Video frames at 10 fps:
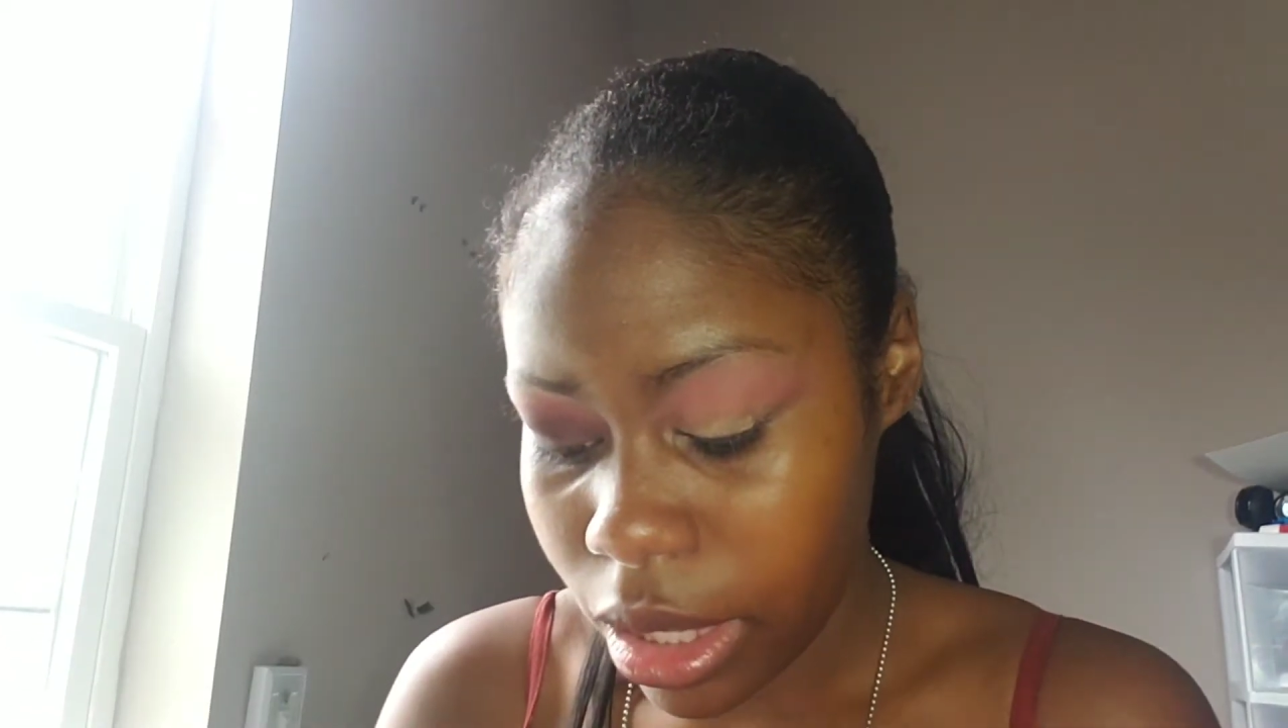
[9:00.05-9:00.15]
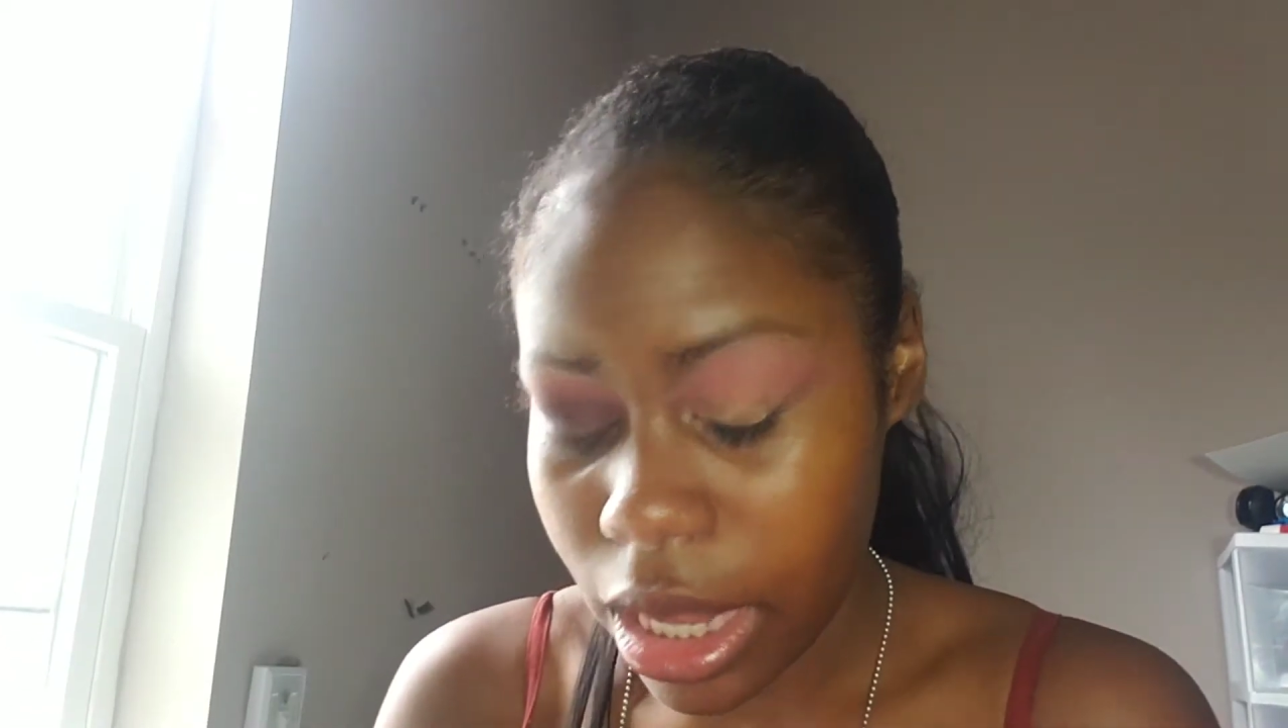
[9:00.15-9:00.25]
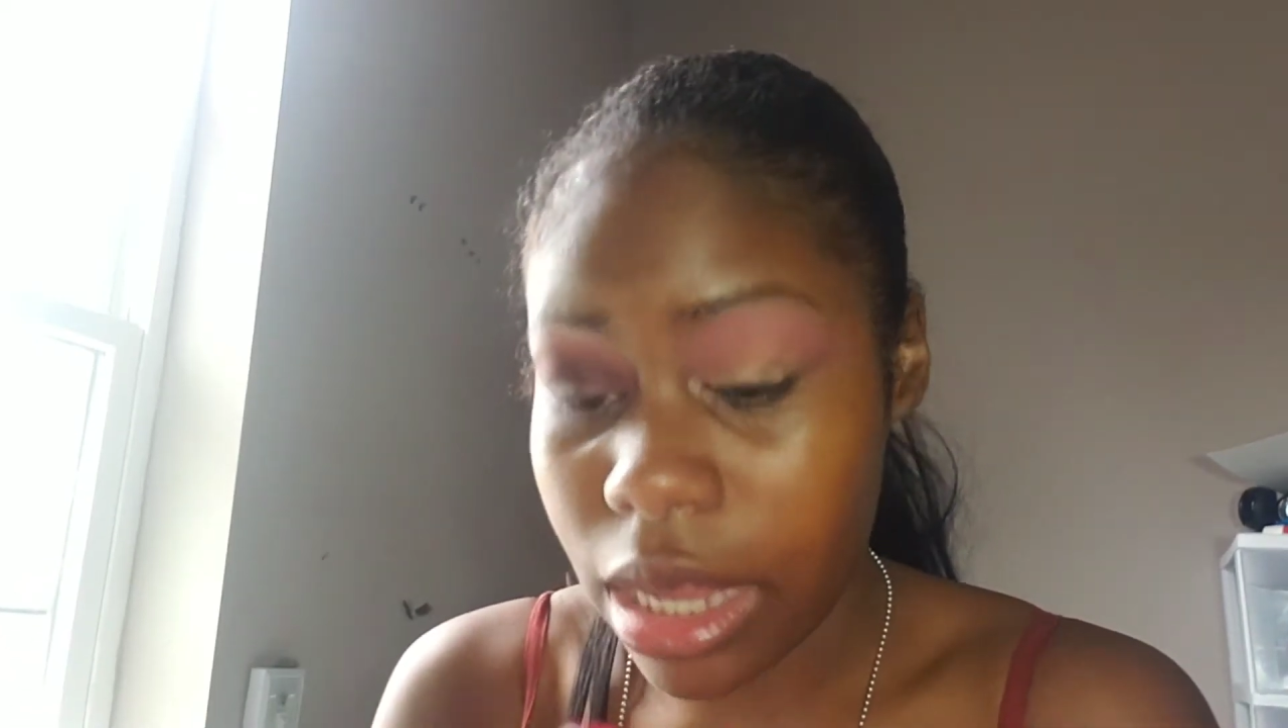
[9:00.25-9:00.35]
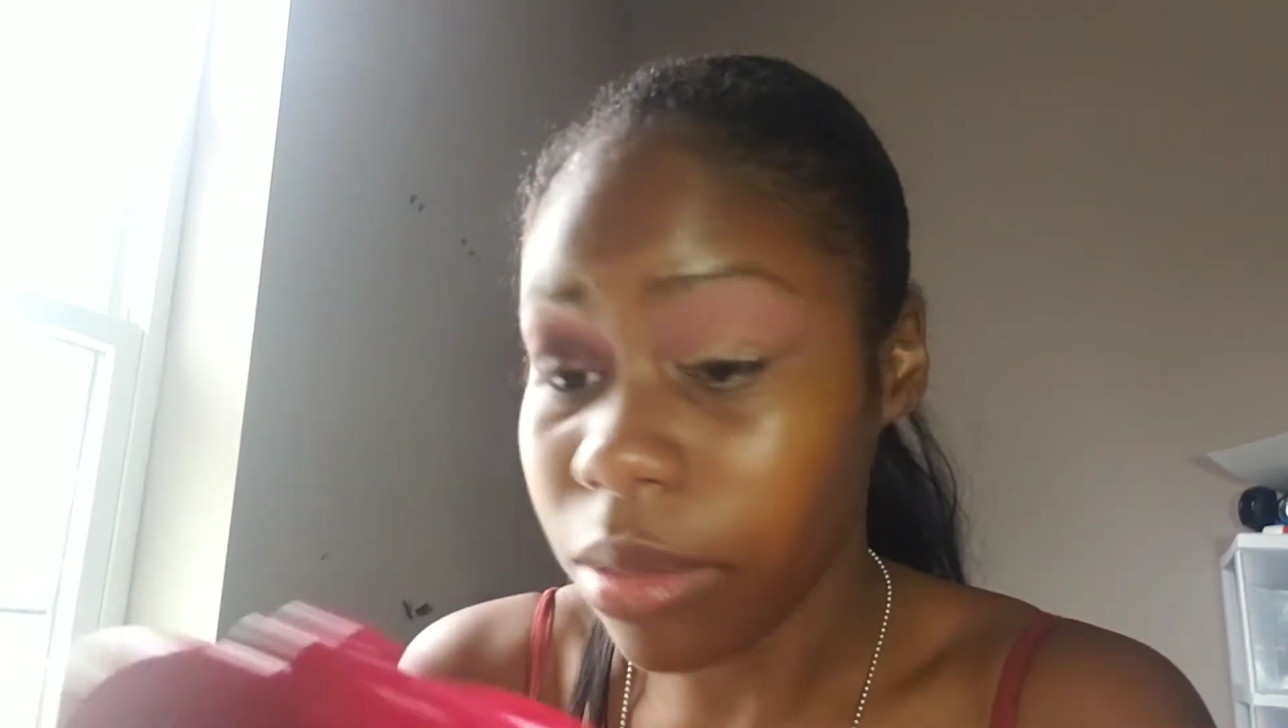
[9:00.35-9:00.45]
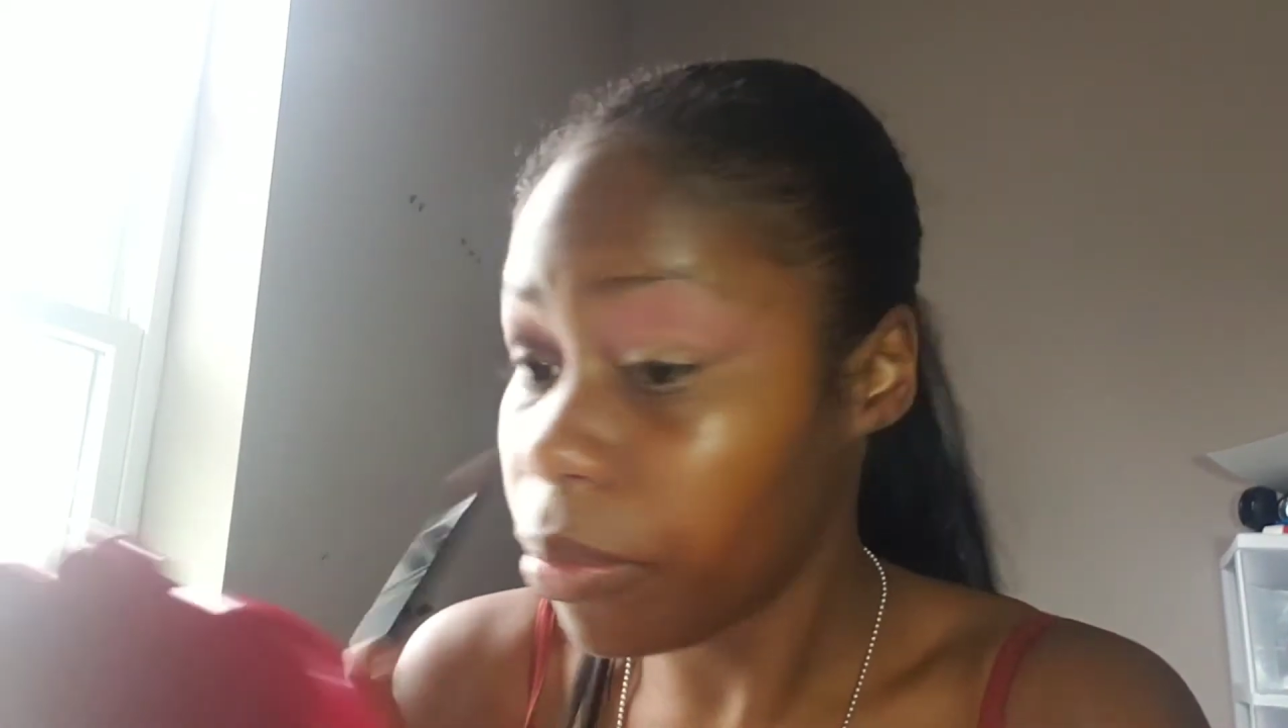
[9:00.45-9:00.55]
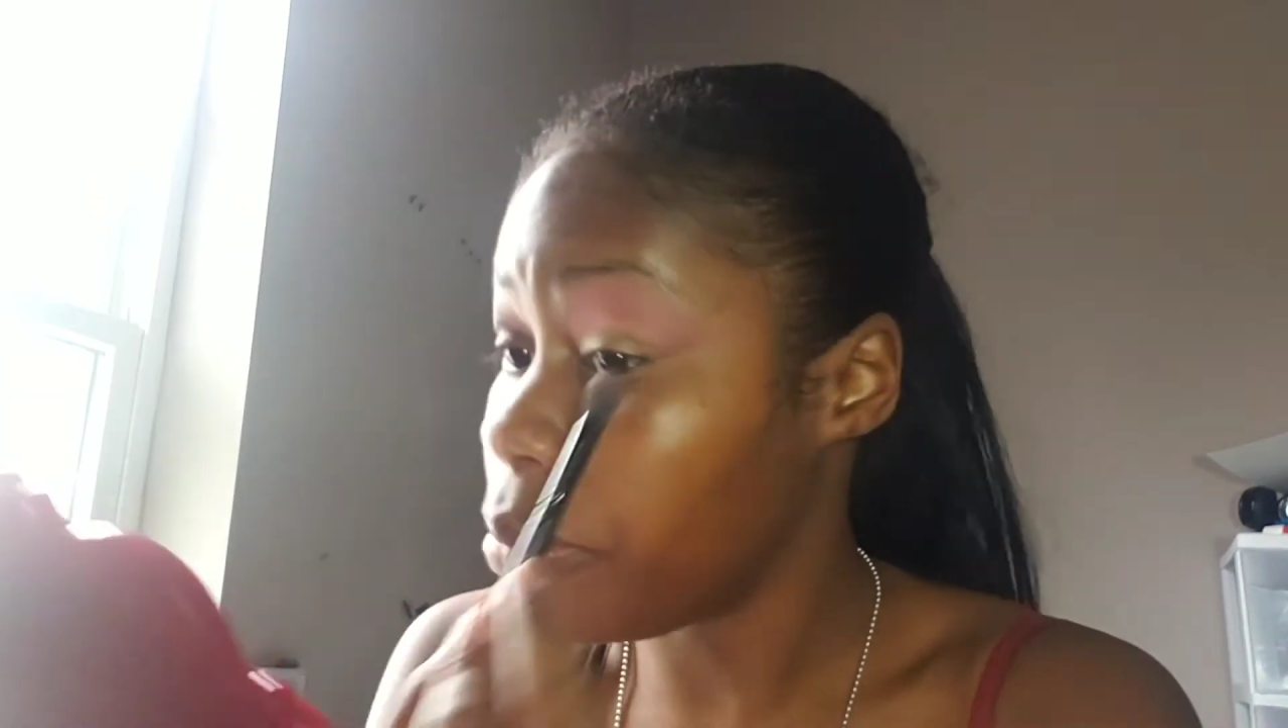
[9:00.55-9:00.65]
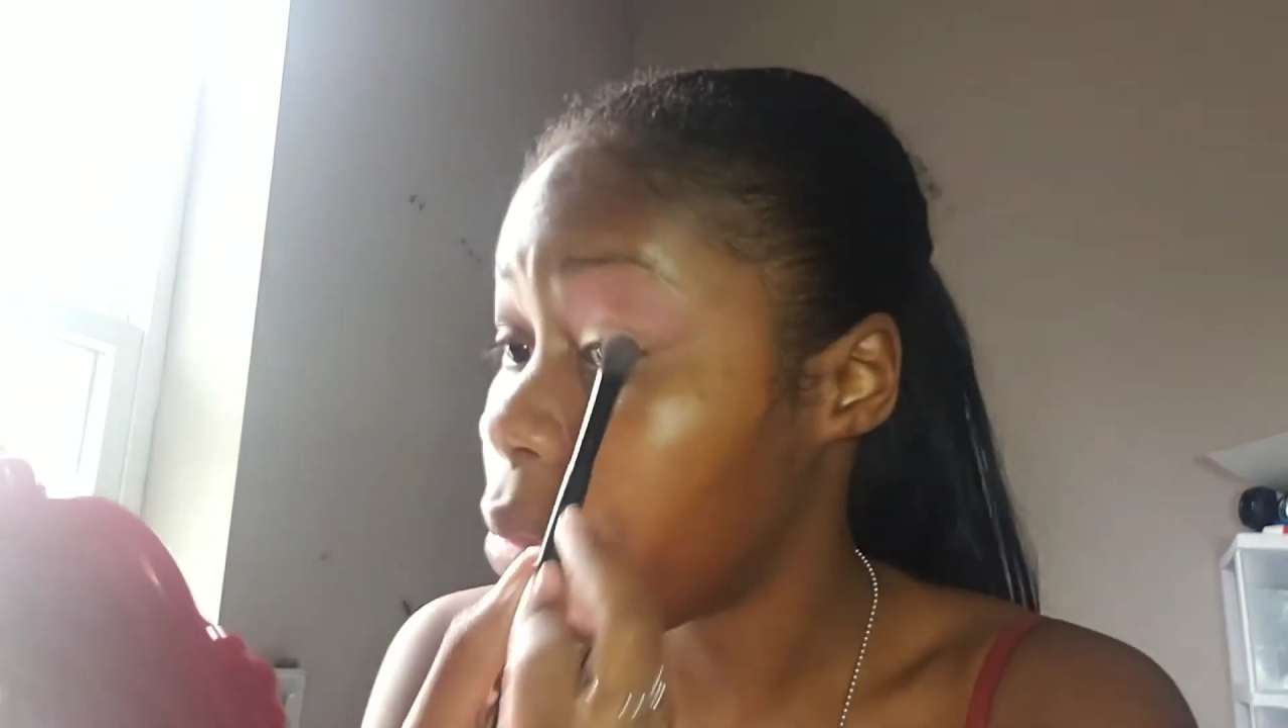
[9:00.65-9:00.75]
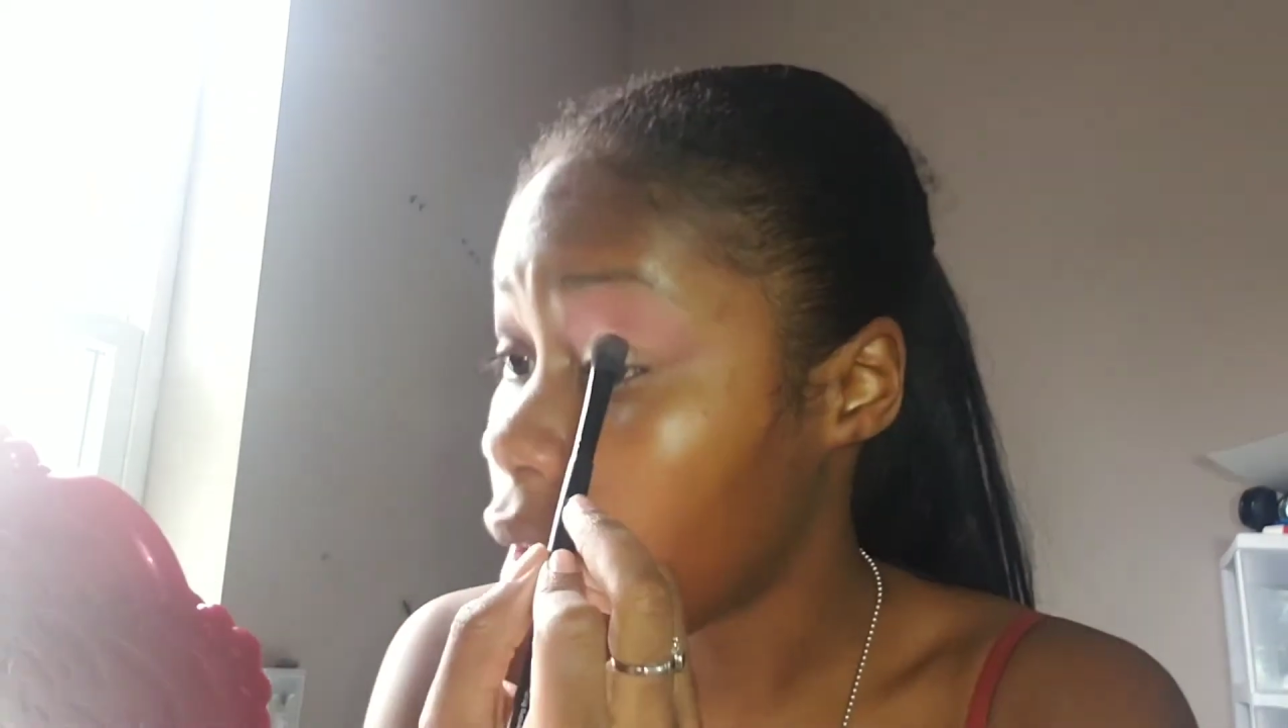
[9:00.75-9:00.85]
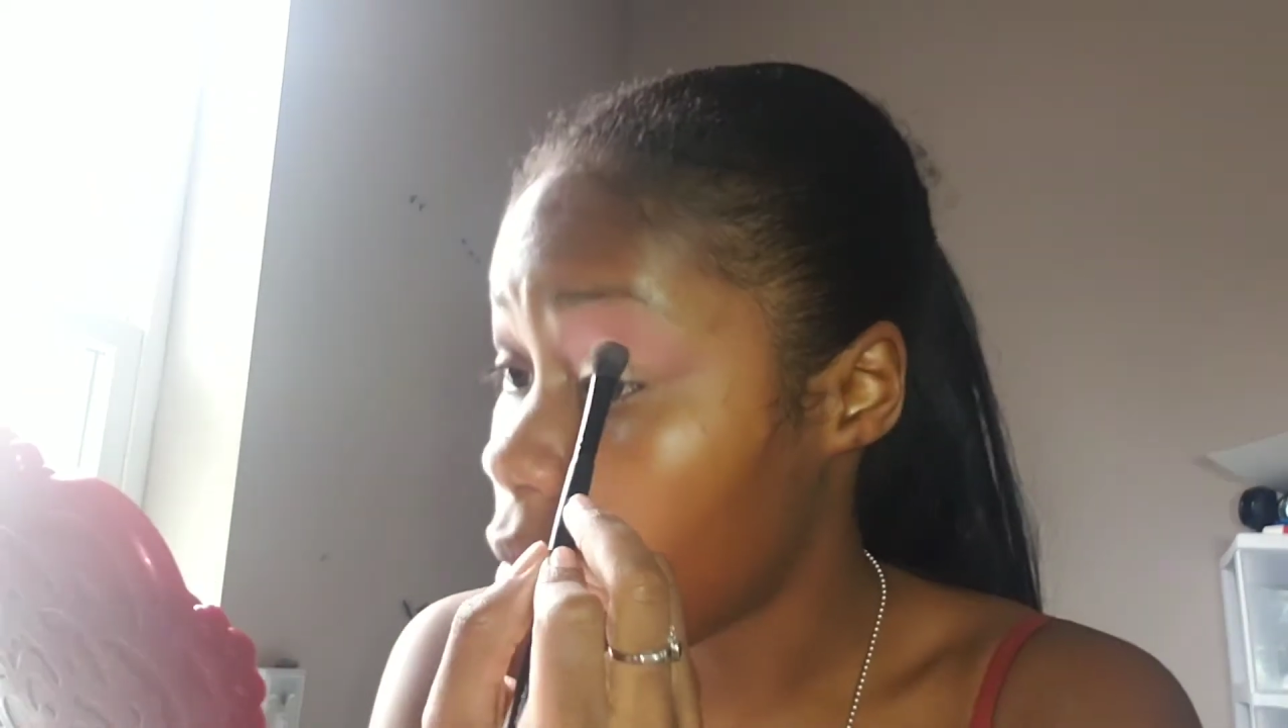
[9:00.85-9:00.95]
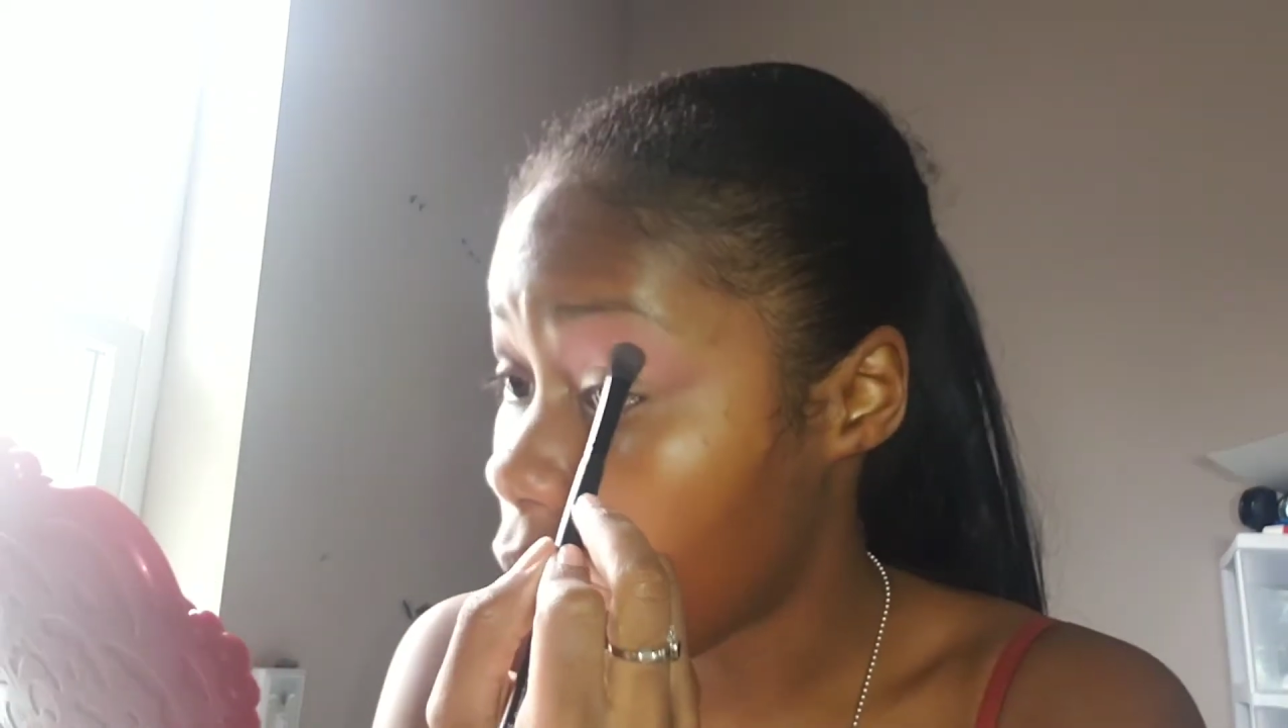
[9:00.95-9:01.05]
and being